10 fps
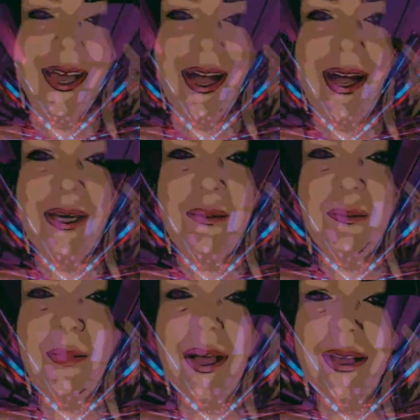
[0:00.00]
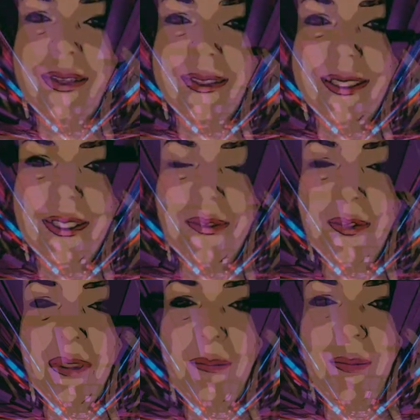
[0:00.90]
I melt
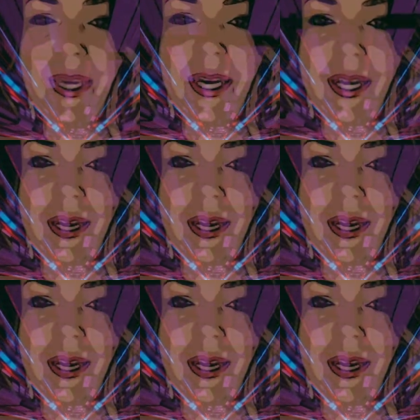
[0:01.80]
for Mia.